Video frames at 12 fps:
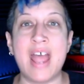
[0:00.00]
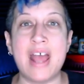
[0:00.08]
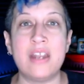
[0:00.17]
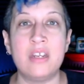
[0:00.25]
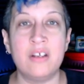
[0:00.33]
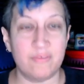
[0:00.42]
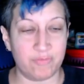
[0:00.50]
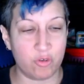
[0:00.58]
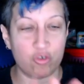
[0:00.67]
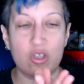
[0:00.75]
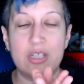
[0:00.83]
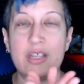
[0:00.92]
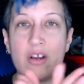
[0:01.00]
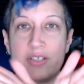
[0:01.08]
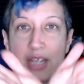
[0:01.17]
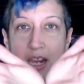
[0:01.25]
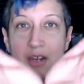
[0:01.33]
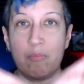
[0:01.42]
And then usually
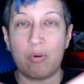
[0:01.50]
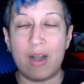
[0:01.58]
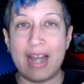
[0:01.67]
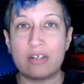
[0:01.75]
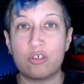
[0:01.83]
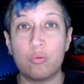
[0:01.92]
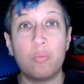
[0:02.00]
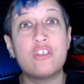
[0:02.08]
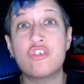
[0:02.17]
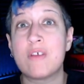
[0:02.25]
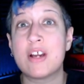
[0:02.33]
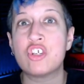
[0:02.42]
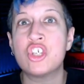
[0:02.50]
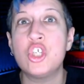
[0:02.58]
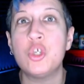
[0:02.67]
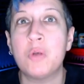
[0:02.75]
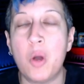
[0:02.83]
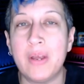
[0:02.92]
there's a branch. Which
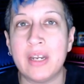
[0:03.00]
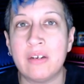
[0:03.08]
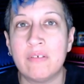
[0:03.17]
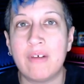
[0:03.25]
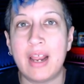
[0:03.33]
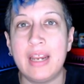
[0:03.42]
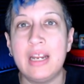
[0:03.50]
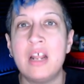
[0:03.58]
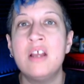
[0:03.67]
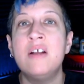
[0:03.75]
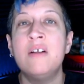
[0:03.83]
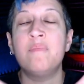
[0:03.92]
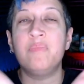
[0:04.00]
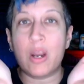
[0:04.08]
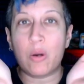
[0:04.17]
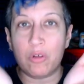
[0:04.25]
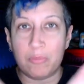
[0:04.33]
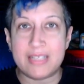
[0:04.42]
direction do you go in, right?
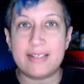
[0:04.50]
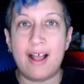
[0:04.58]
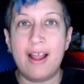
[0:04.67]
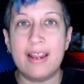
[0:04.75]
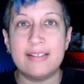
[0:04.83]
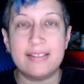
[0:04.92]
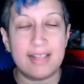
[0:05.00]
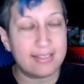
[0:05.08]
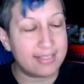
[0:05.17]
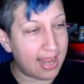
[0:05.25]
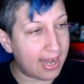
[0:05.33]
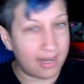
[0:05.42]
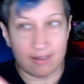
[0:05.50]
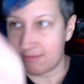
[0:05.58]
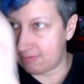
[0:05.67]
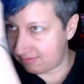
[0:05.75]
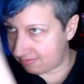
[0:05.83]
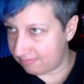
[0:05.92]
There will be signs that say,
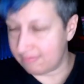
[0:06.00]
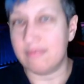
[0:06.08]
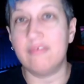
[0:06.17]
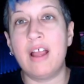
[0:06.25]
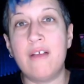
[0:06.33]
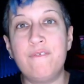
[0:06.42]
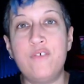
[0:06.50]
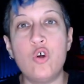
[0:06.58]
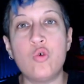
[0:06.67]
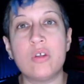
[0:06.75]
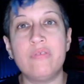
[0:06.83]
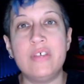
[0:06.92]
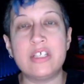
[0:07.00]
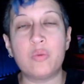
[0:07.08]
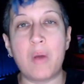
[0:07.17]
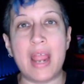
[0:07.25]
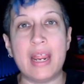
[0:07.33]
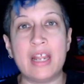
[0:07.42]
food
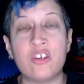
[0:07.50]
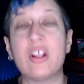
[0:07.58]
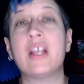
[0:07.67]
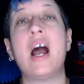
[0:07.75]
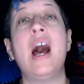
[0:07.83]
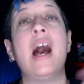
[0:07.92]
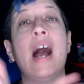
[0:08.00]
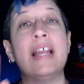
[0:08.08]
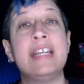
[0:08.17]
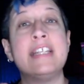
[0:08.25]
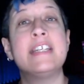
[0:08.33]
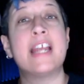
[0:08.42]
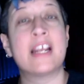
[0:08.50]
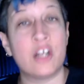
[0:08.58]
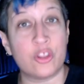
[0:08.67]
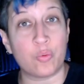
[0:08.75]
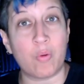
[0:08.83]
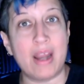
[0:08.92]
this way. And you're like, ah, I need to
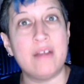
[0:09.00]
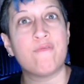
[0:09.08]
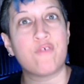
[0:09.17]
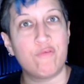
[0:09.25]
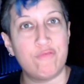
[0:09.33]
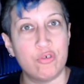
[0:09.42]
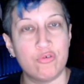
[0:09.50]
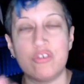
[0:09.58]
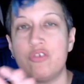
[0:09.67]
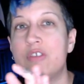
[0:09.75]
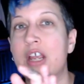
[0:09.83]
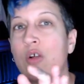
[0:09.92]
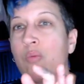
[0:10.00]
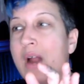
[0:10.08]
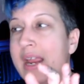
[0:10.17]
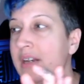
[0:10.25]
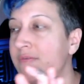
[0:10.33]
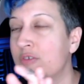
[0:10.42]
take another right for food. You take
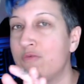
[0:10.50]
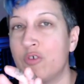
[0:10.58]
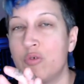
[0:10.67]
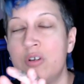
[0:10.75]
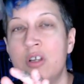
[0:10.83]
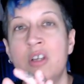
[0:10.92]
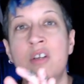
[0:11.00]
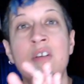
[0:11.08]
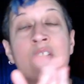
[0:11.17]
a right for food.